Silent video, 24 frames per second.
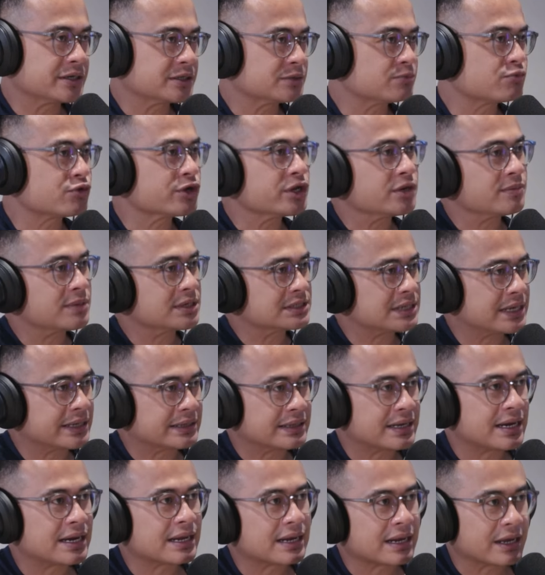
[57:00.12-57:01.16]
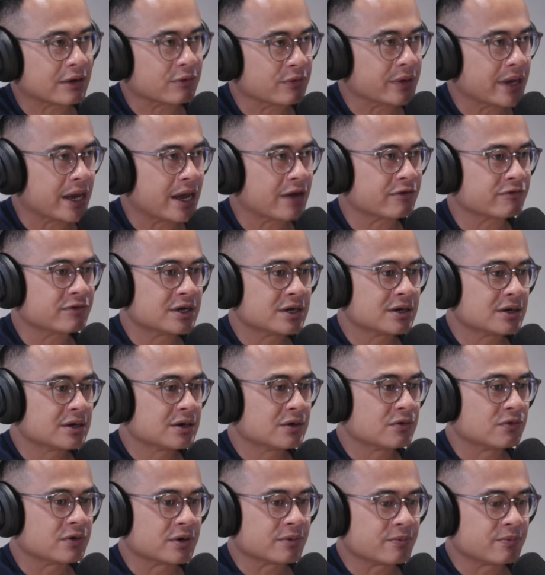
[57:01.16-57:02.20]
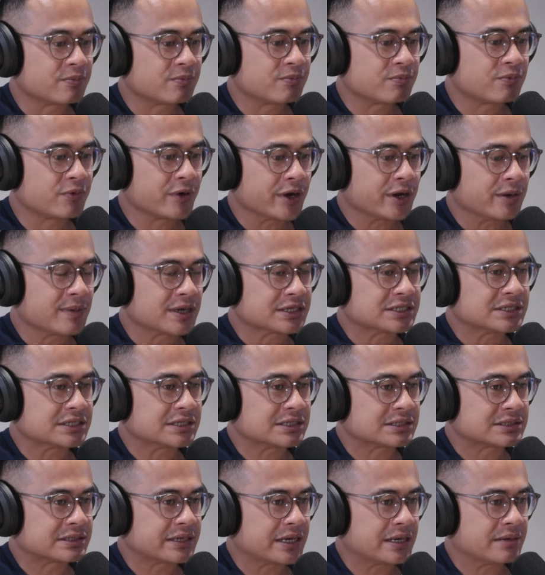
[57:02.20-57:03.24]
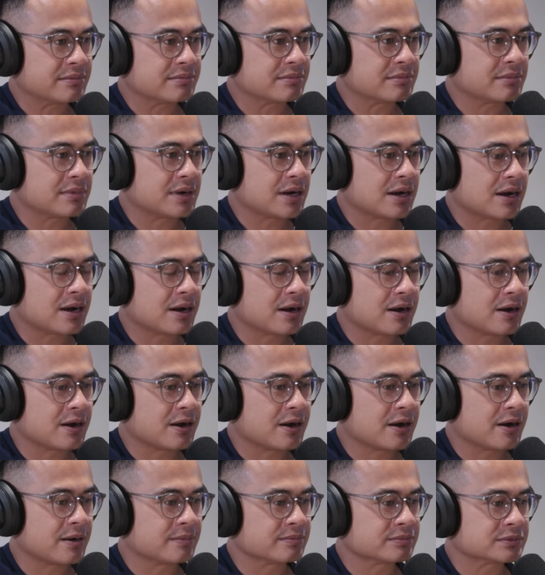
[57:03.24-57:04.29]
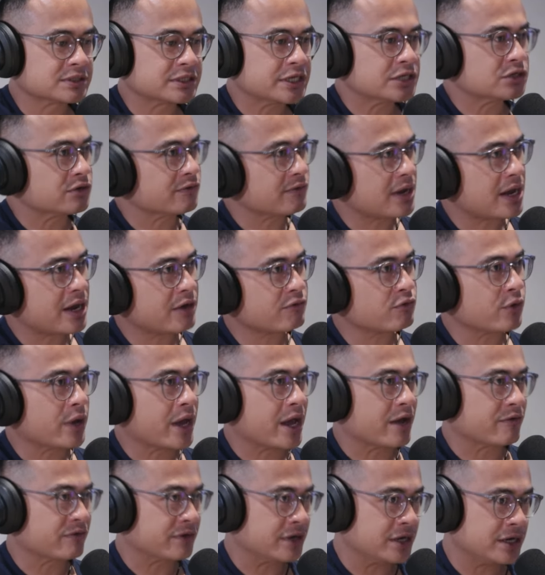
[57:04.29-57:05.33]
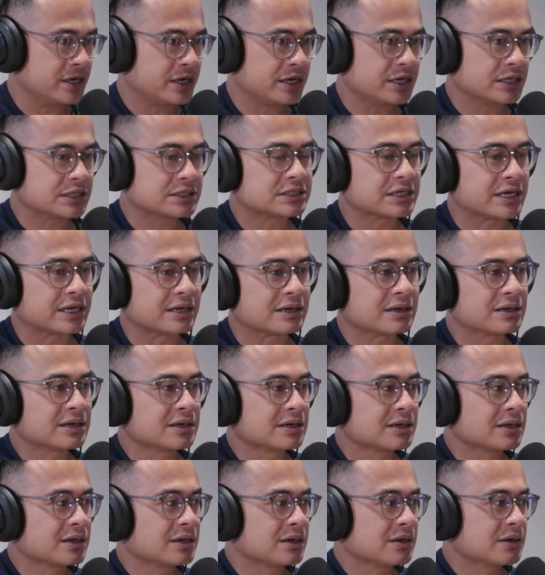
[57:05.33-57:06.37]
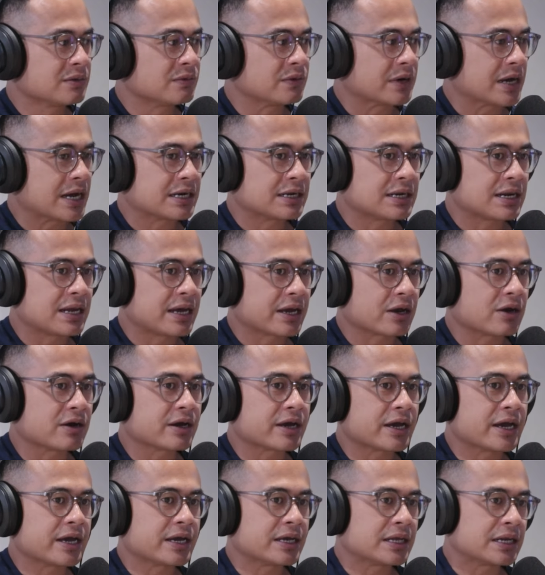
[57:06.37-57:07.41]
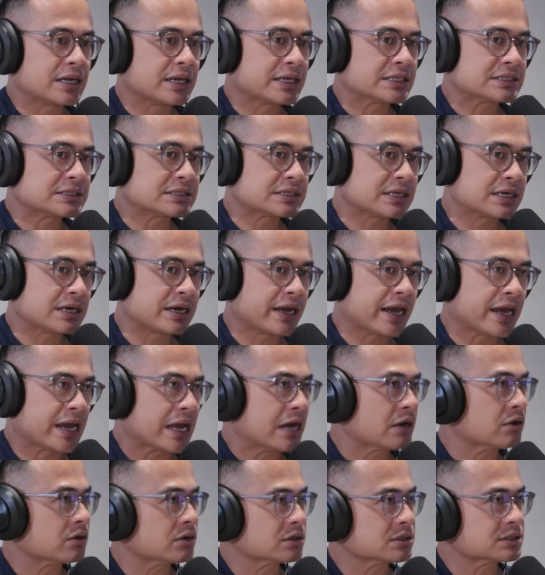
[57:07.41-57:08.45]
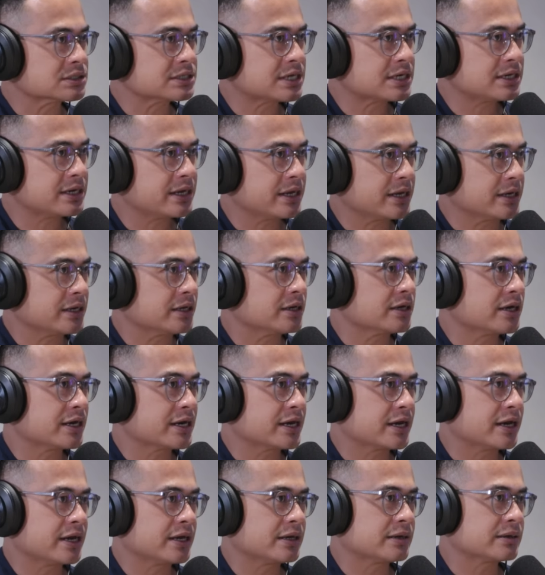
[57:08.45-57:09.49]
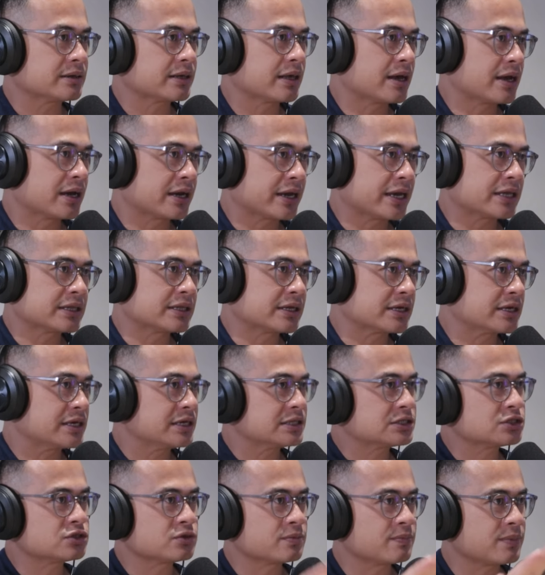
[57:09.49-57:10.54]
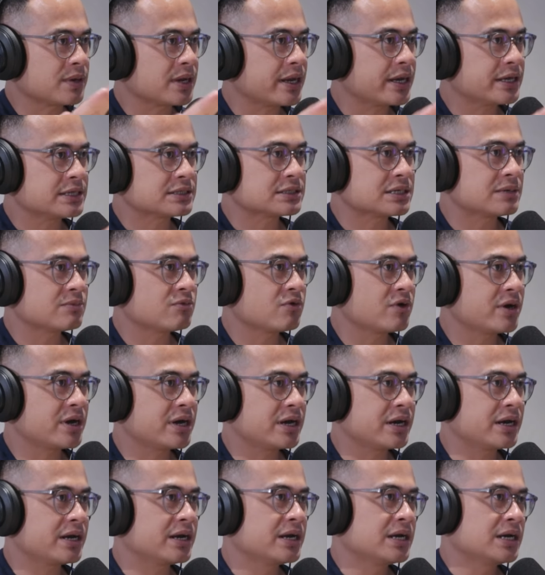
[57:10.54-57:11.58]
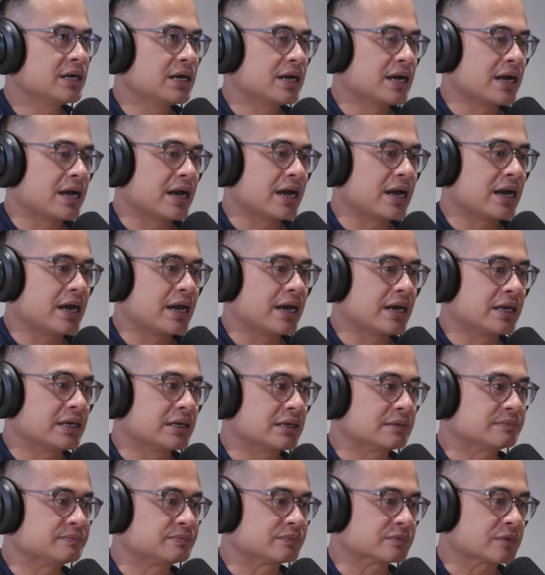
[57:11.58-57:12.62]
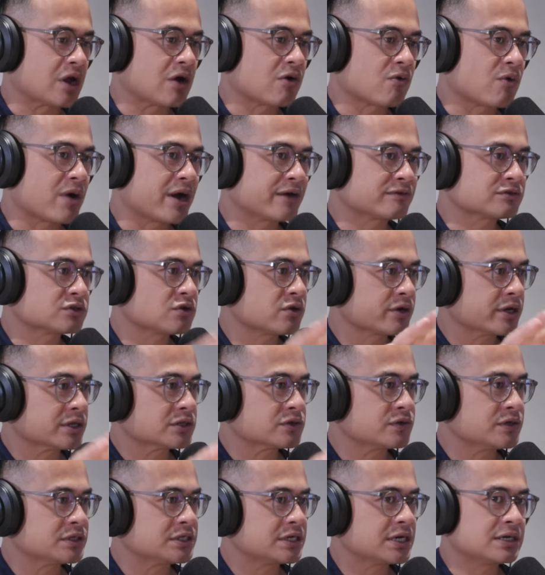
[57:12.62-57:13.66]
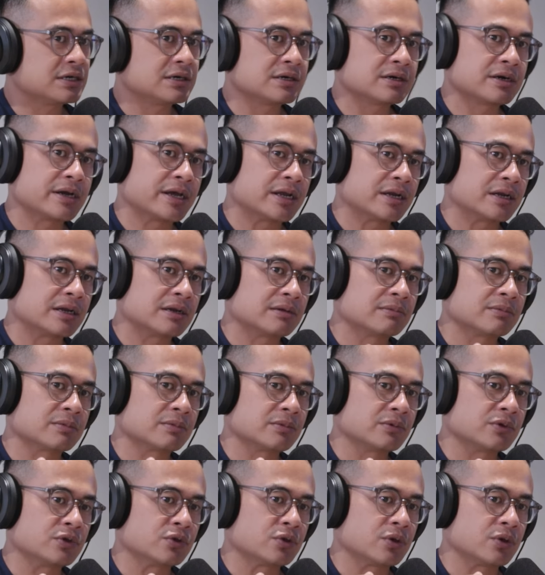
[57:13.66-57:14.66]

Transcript: is pretty much like that. Like we're pretty much in the same stage of life. We have kids and. We're kind of like, okay, let's hang out on Saturday. Okay, get the kids to play somewhere, and our wives talking to each other, and